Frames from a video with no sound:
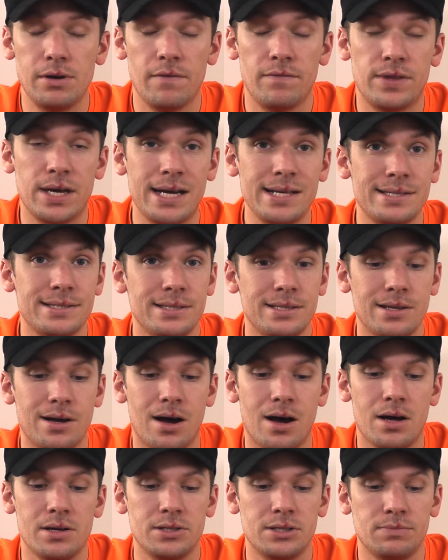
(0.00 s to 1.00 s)
If that's
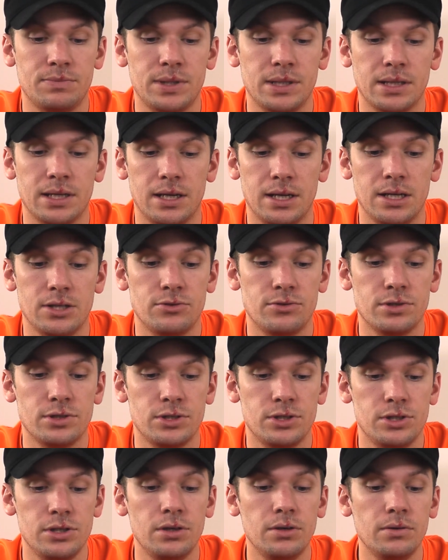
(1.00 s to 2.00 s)
not something that
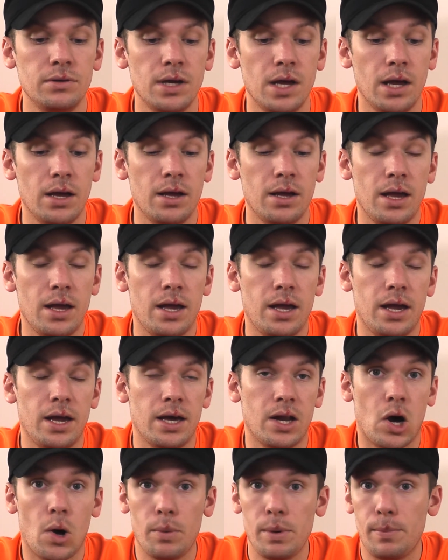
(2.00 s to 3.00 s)
interests you,
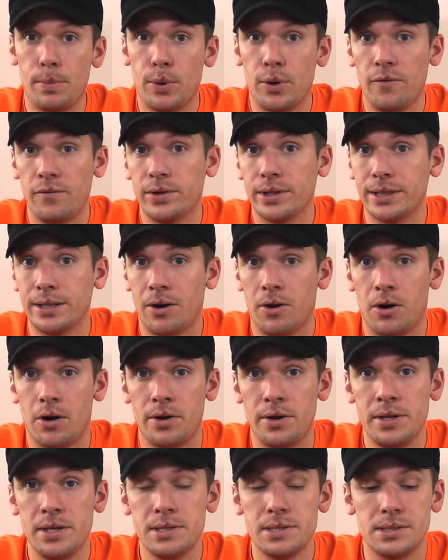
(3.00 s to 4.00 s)
and I'll be perfectly
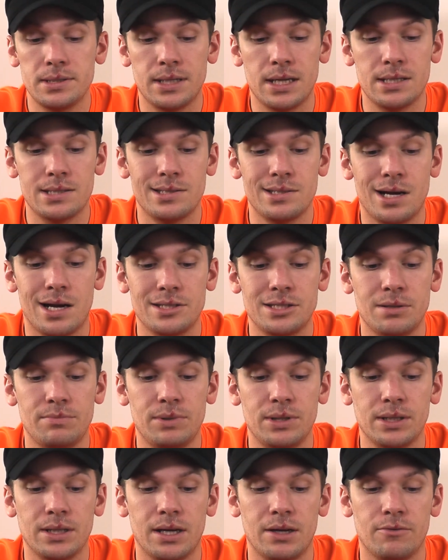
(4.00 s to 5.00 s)
honest, that's not
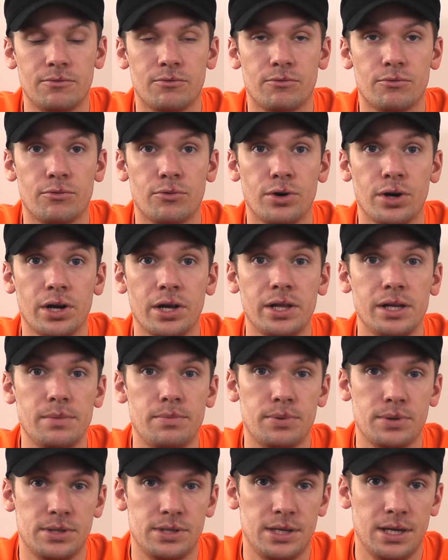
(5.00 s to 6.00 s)
something that really
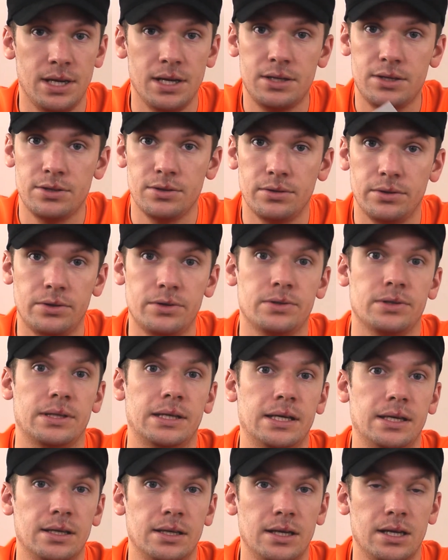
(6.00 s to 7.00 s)

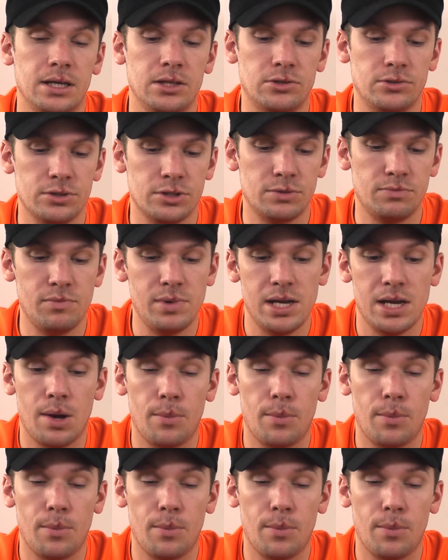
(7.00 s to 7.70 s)
particularly interests me.